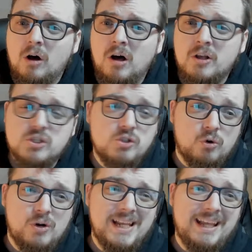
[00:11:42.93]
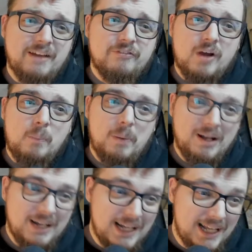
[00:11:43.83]
Story, if
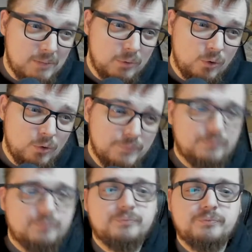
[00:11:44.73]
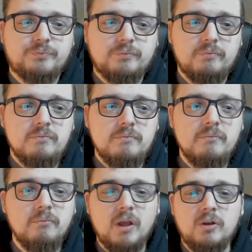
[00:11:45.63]
applicable,
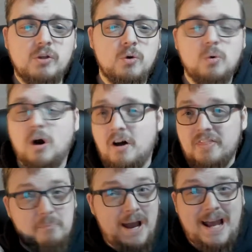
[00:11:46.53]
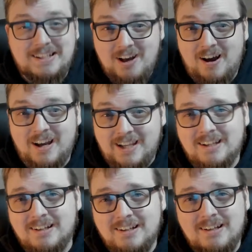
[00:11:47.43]
you are the bad guy
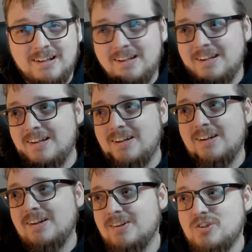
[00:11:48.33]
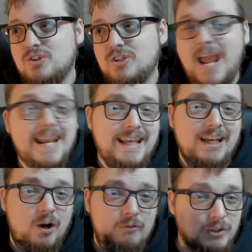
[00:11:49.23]

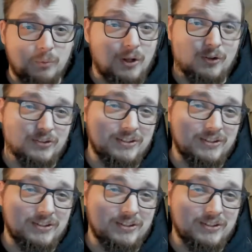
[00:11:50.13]
taking over the world.